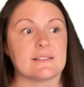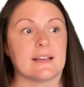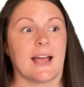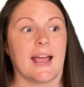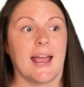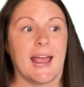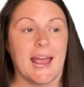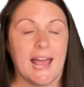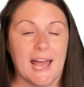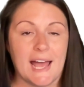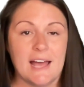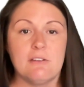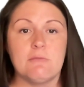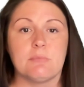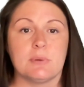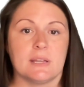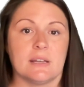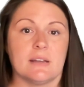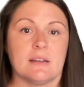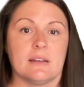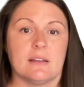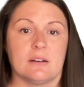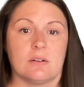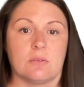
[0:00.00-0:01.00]
I have been
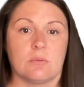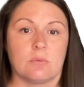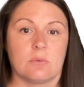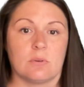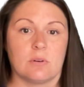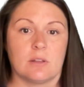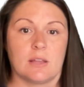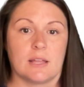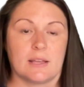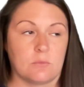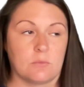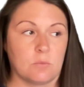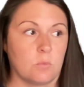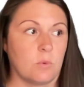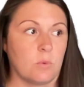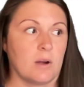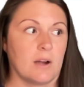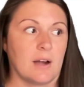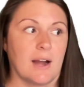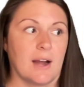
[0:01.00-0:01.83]
in where